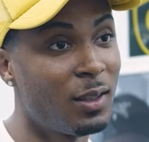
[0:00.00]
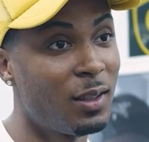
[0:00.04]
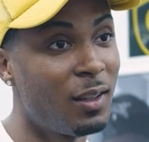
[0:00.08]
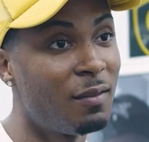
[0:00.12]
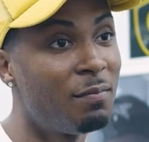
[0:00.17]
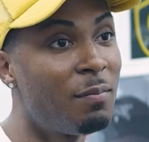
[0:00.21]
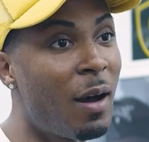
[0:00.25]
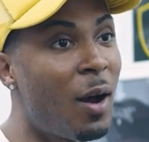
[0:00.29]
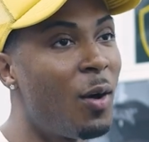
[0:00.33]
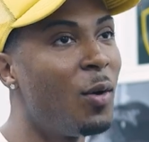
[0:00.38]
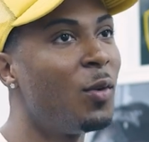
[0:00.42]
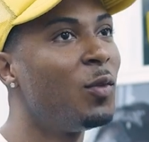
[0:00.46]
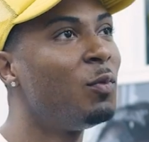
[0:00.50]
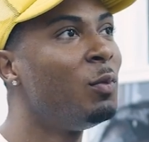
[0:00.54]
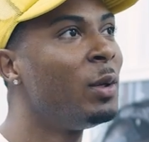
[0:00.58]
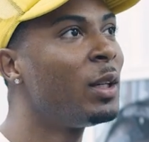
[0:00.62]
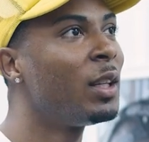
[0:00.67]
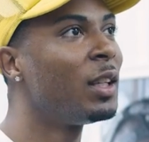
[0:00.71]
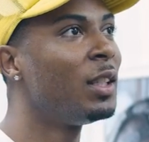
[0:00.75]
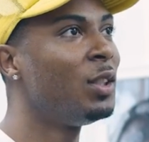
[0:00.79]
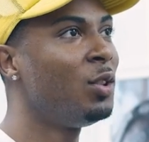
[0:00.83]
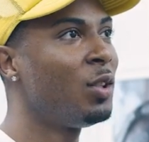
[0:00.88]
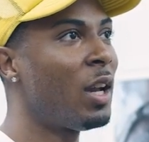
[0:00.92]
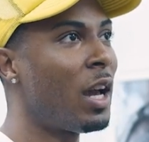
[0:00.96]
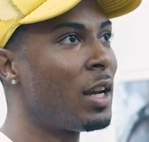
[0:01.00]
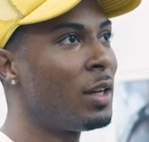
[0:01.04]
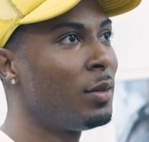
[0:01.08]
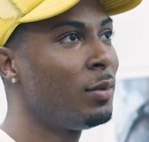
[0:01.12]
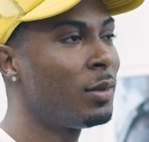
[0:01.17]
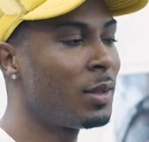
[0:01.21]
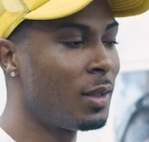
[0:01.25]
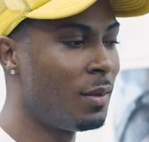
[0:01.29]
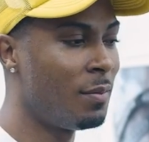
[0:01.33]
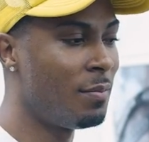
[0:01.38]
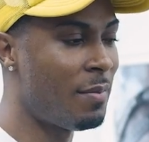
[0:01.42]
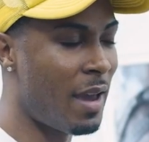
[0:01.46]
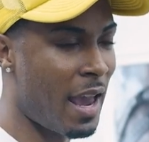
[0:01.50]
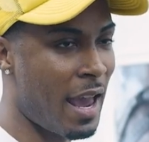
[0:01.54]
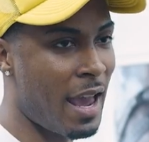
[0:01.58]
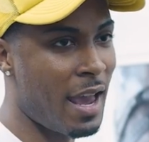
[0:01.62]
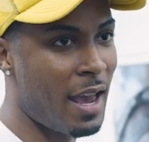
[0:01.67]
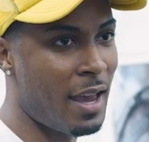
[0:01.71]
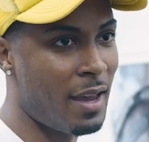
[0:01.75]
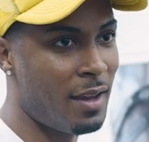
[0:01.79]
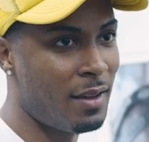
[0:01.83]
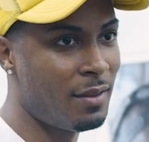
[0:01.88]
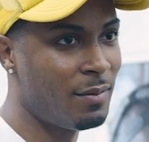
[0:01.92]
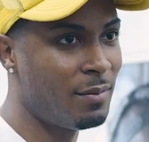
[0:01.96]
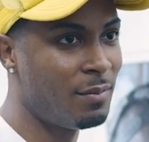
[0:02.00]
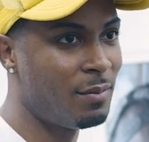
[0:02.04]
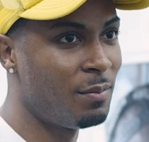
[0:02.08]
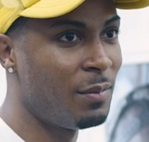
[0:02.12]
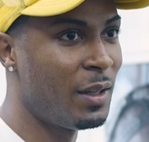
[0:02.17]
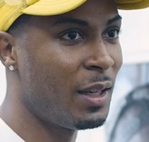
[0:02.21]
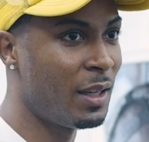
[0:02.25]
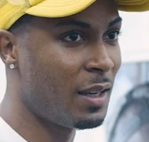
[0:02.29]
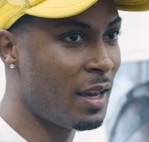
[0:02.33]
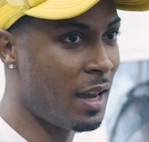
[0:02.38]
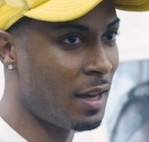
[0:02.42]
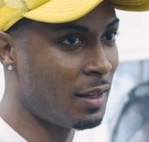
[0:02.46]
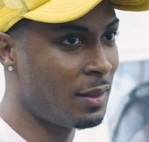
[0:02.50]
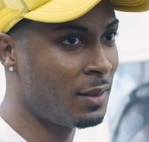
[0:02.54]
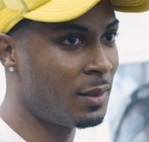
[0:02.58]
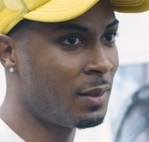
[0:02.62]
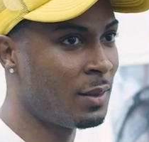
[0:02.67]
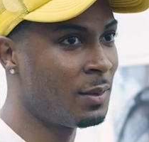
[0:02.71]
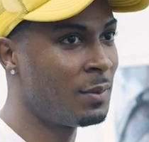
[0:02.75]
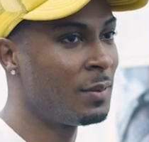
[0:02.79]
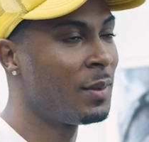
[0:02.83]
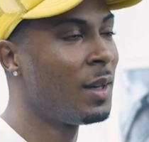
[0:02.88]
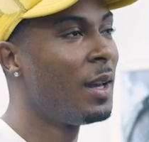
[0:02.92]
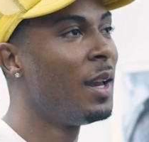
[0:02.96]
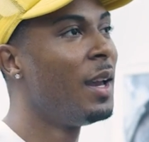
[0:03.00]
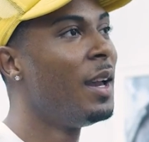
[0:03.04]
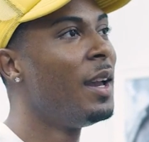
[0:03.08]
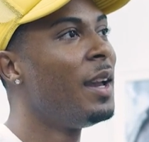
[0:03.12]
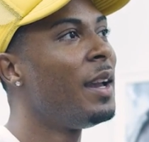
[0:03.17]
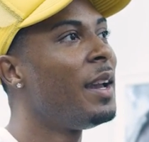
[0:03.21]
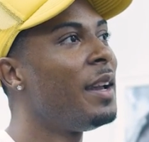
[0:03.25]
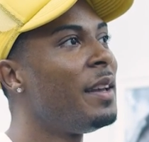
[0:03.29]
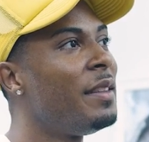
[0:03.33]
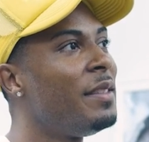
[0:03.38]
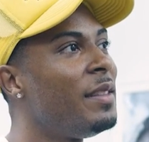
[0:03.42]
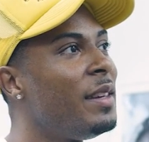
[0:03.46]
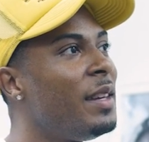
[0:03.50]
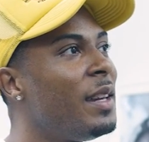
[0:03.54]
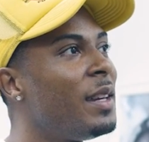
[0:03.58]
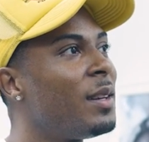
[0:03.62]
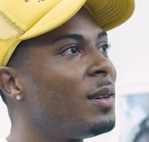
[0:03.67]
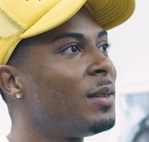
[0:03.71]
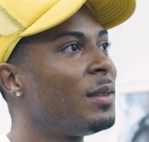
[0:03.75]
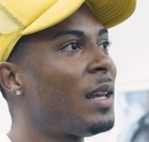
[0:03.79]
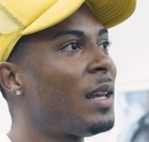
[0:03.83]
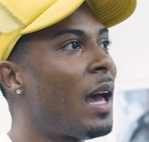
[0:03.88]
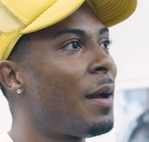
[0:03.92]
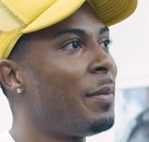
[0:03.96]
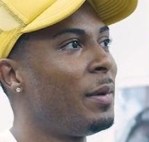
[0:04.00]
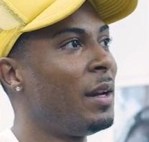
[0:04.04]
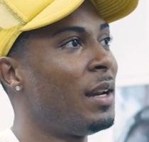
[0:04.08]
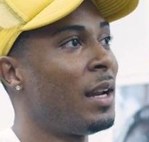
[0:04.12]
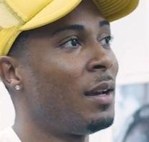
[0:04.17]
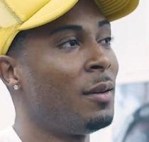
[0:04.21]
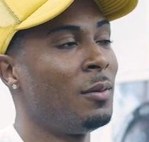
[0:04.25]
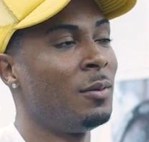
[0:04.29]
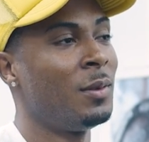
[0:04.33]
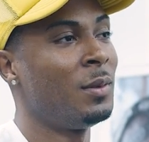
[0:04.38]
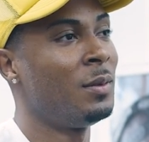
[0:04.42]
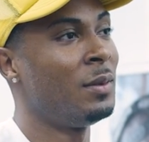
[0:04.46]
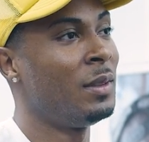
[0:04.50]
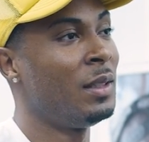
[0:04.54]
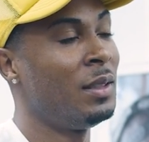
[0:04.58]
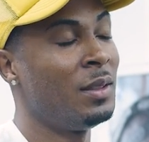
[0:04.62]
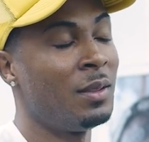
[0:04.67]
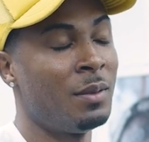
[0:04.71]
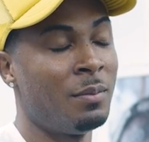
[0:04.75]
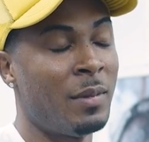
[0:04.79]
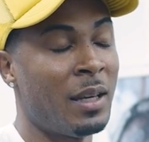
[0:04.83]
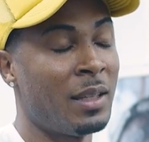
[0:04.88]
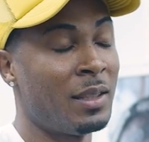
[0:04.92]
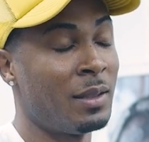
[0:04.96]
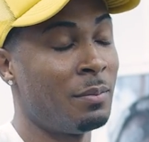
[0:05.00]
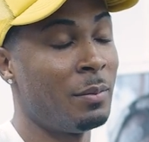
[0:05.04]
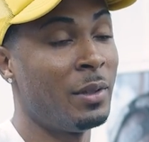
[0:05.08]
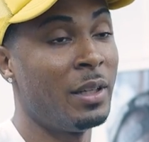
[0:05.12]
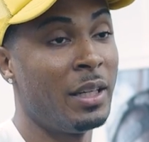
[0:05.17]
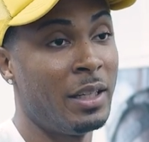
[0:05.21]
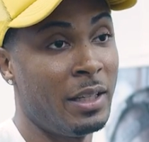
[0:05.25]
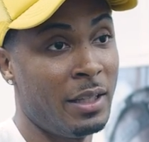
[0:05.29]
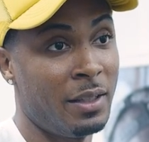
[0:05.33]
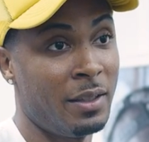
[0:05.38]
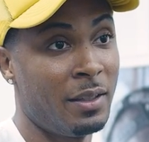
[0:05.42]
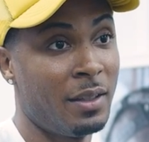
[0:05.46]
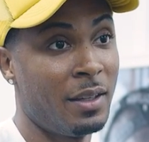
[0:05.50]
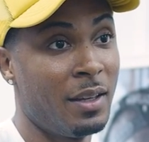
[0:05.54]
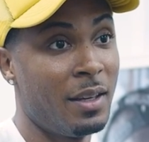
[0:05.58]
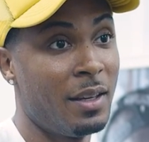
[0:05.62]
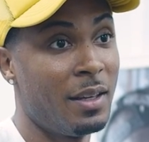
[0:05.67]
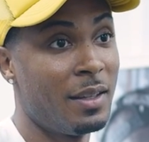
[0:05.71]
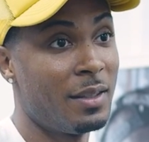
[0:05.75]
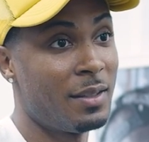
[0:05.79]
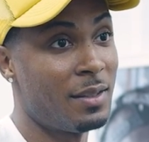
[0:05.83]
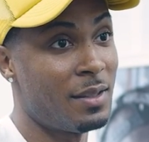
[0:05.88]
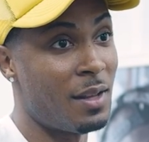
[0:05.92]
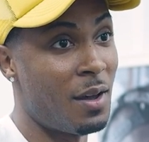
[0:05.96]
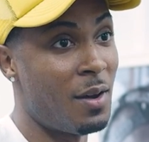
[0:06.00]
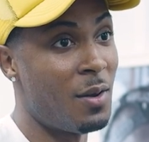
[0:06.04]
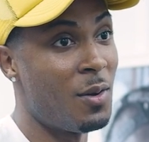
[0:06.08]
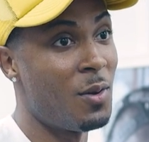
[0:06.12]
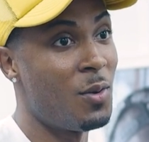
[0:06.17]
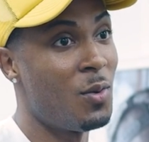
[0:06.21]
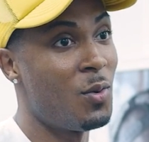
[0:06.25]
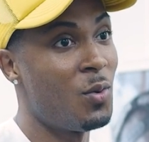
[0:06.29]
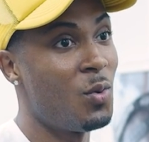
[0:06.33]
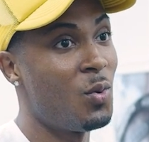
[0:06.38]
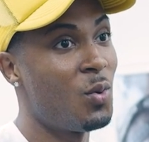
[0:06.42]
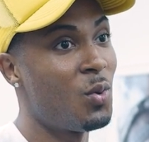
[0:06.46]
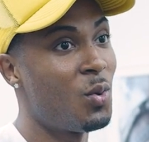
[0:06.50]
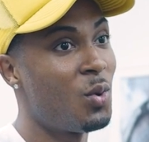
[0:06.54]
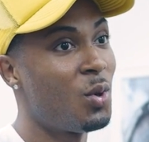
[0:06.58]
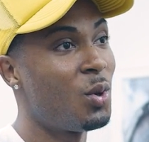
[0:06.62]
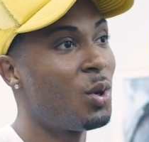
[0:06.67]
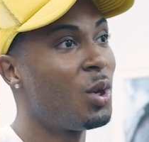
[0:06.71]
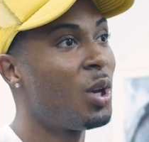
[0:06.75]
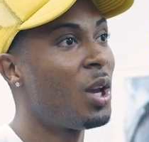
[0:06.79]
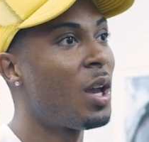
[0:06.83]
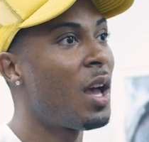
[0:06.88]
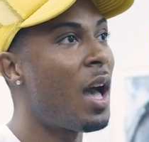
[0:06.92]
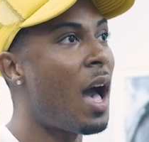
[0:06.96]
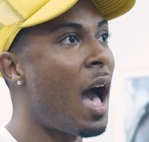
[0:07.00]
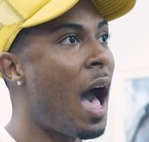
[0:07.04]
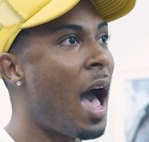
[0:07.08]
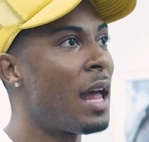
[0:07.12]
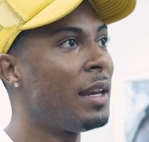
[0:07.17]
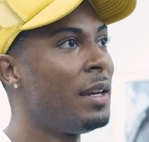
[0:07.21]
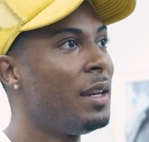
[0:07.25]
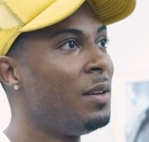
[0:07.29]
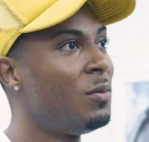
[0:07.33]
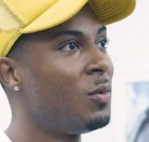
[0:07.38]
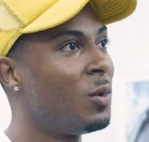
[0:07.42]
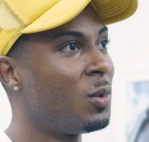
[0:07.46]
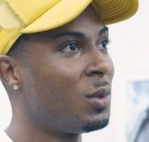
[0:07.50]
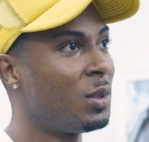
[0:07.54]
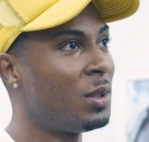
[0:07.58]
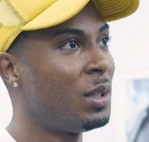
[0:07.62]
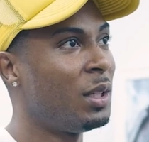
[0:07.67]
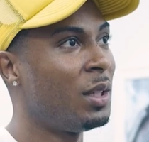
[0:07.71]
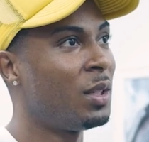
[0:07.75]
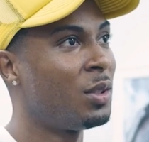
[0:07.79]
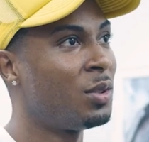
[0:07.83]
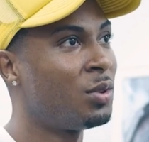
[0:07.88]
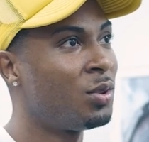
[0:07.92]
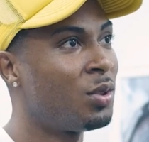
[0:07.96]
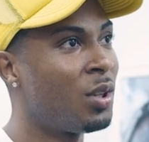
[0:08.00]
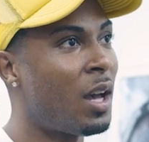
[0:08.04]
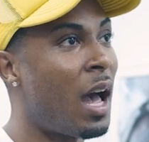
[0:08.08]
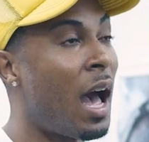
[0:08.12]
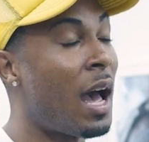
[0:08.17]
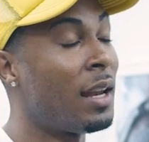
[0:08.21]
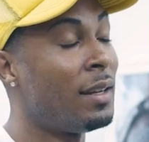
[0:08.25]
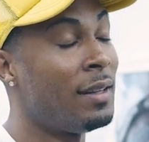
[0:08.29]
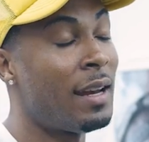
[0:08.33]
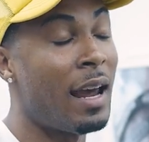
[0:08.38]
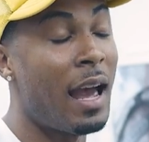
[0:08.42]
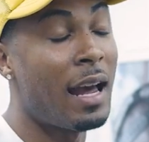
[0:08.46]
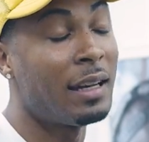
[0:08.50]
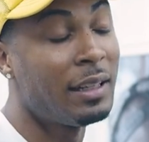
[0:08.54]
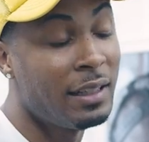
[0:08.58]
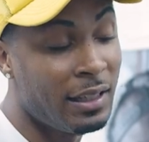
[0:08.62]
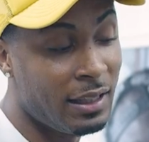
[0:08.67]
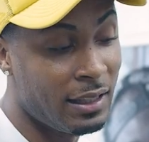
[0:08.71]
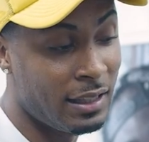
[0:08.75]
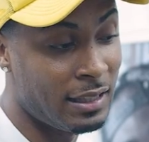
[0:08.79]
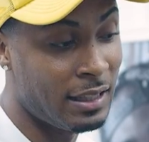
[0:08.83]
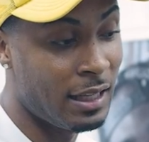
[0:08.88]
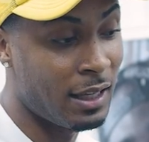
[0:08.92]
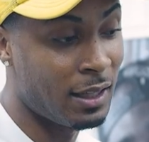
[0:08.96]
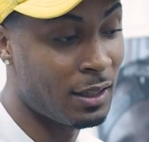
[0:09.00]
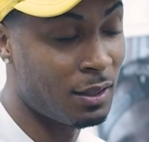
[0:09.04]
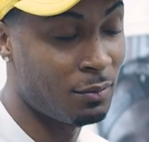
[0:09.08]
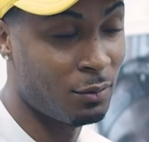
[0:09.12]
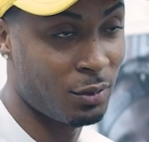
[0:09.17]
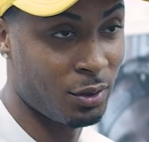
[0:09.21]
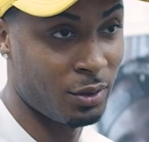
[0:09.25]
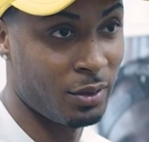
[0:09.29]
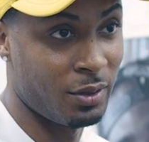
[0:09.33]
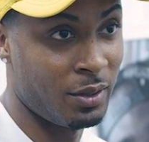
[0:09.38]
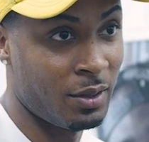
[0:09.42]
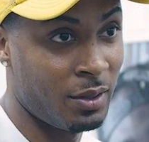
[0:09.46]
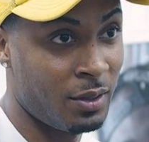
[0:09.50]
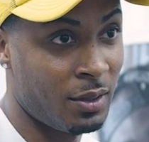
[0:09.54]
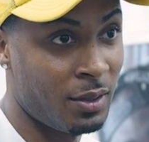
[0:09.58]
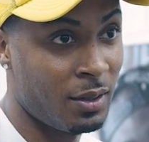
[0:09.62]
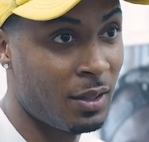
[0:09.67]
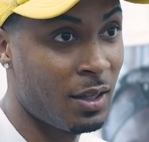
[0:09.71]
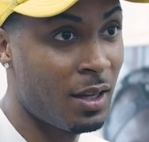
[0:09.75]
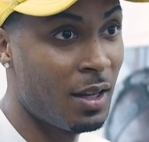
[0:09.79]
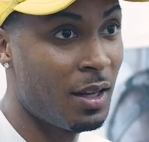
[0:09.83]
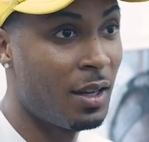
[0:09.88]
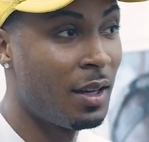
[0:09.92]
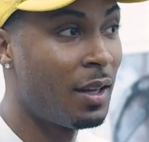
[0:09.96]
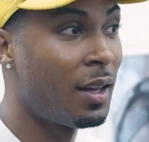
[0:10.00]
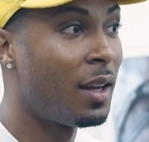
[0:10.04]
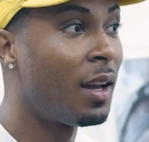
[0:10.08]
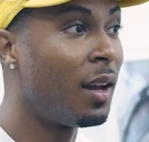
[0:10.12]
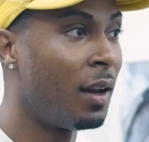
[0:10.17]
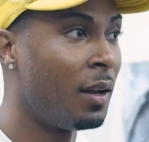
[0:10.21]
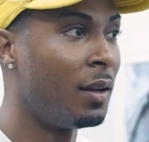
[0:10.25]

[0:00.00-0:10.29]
A little of both, because you got to do something bad, be a gangster. And then on top of it, I was needing to make some money. So I didn't want to sell drugs. I did sell some drugs. What?